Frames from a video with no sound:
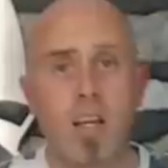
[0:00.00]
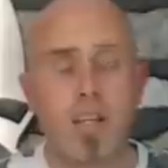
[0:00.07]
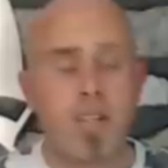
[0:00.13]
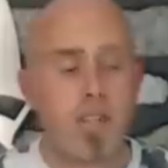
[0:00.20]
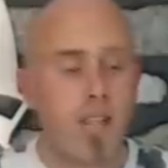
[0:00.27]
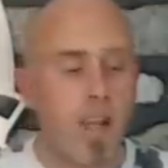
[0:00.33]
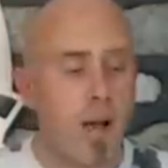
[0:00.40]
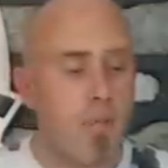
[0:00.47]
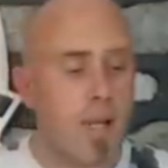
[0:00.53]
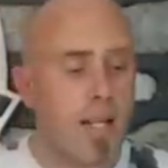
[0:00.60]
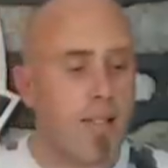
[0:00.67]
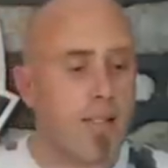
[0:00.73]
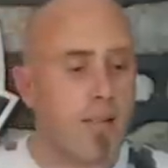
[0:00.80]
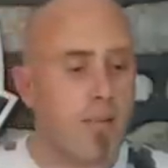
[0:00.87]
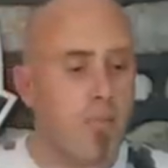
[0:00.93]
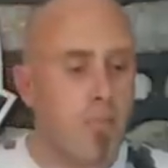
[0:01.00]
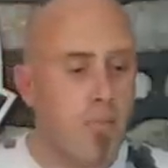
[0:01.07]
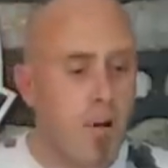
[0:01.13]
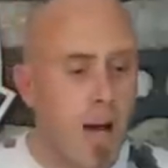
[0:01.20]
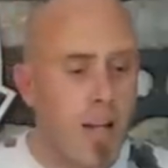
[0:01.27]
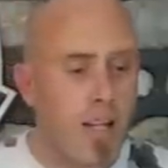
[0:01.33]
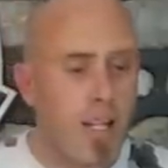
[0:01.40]
So that means
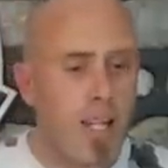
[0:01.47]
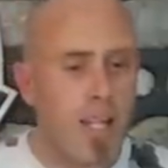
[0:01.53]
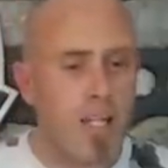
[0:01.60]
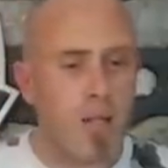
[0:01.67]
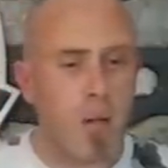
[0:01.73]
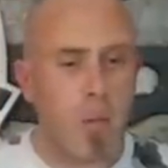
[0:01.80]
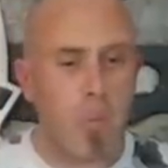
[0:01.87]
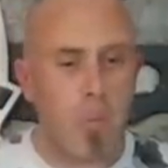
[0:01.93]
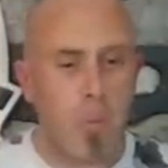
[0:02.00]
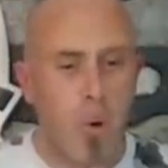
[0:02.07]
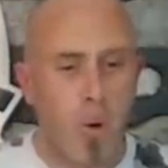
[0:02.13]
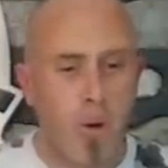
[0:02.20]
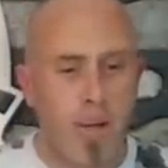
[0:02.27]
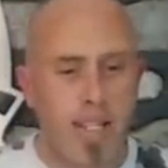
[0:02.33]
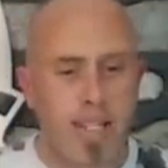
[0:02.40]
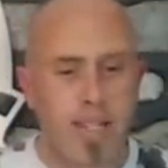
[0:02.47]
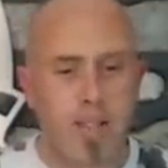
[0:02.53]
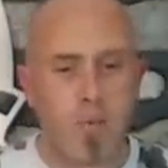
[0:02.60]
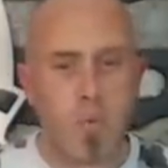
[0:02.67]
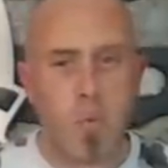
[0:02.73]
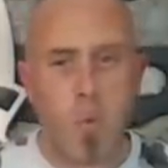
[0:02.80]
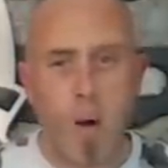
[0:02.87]
muddy,
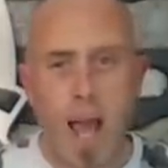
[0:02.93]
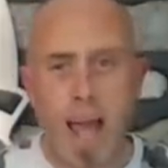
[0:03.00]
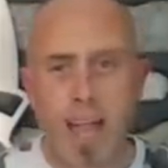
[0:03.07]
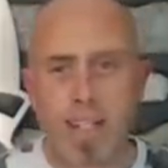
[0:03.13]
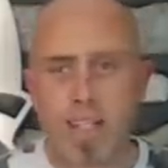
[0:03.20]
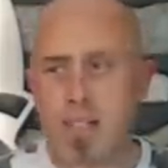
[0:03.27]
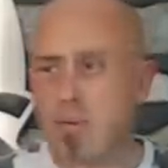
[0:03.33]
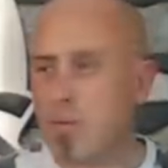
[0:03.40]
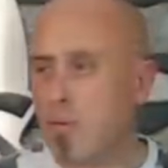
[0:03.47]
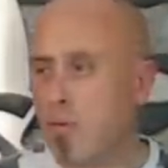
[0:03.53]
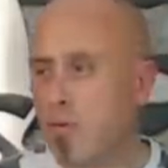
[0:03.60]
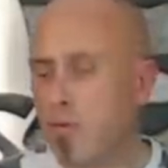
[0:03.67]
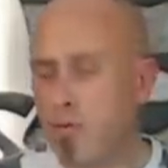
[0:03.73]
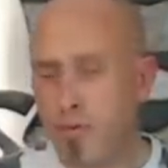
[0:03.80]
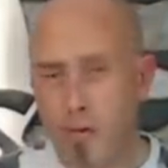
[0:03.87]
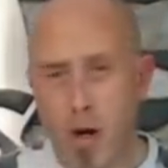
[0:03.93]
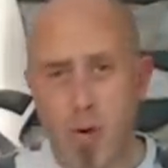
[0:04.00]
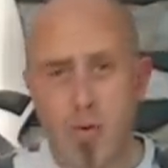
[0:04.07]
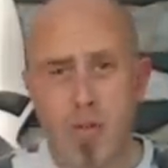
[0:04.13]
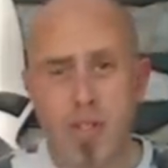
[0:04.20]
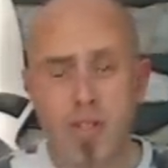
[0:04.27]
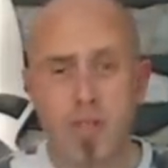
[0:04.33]
moist, wet,
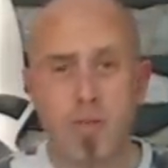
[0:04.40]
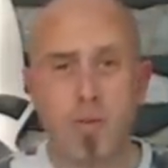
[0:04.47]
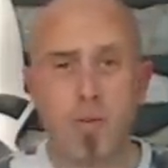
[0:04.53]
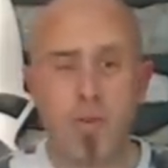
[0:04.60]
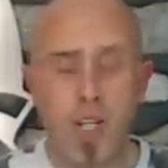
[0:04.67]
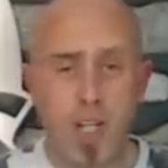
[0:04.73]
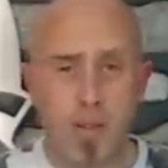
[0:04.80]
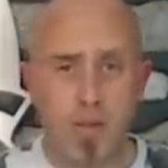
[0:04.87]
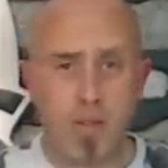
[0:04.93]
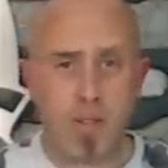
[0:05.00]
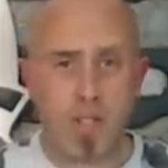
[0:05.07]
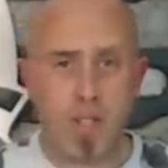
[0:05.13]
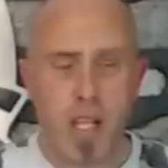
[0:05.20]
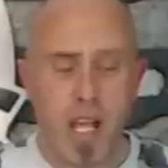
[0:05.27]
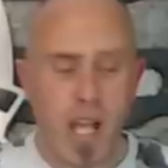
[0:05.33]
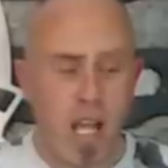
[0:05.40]
frozen fields.